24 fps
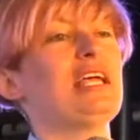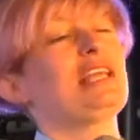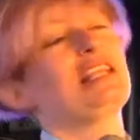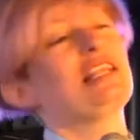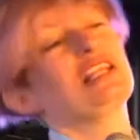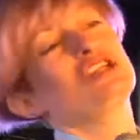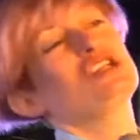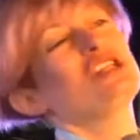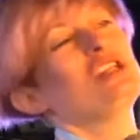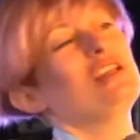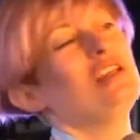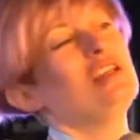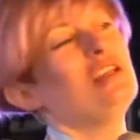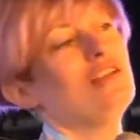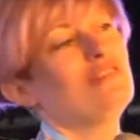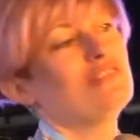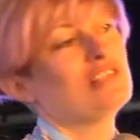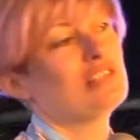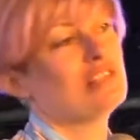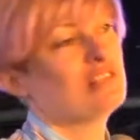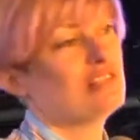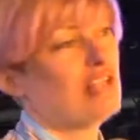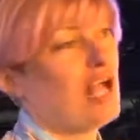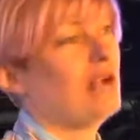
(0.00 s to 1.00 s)
And then she didn't even
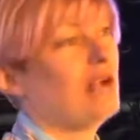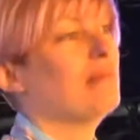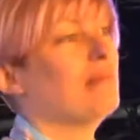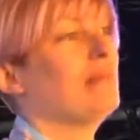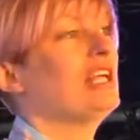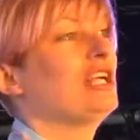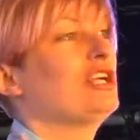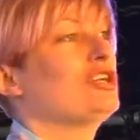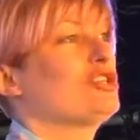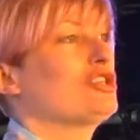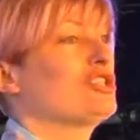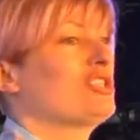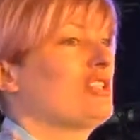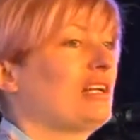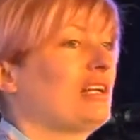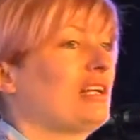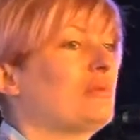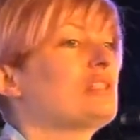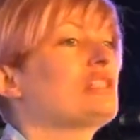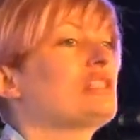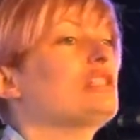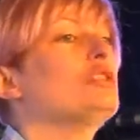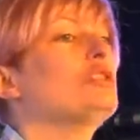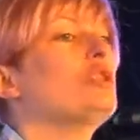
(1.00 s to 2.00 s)
sack me because she said it
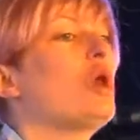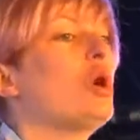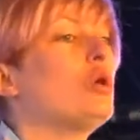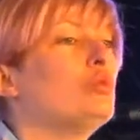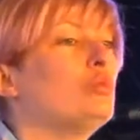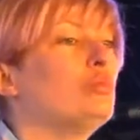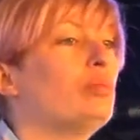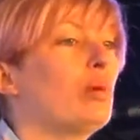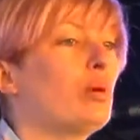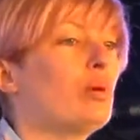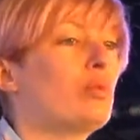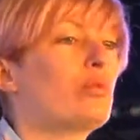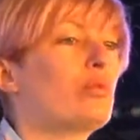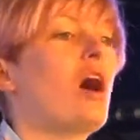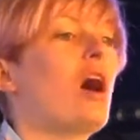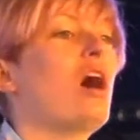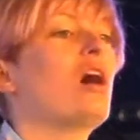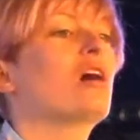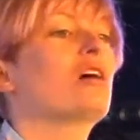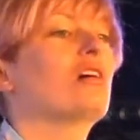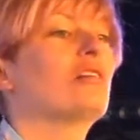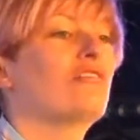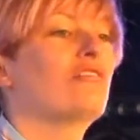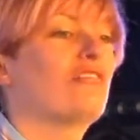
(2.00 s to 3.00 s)
was noble that I
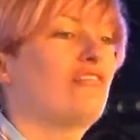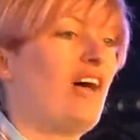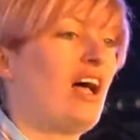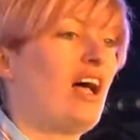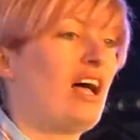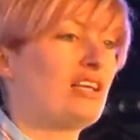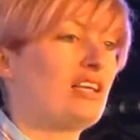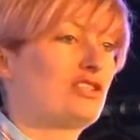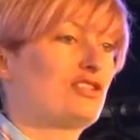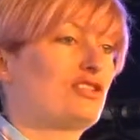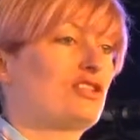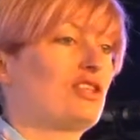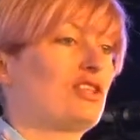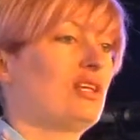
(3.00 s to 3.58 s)
confessed.